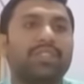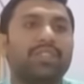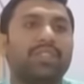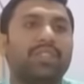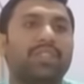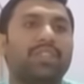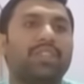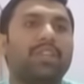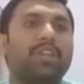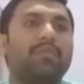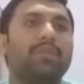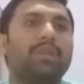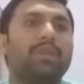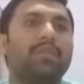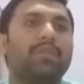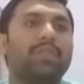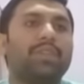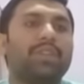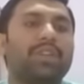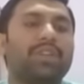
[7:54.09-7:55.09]
The three
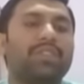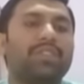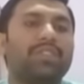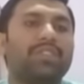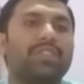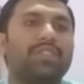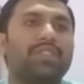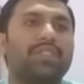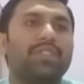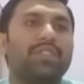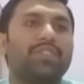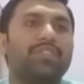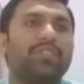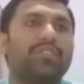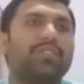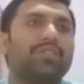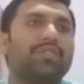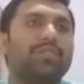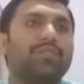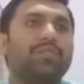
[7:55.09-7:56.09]
primary tenses is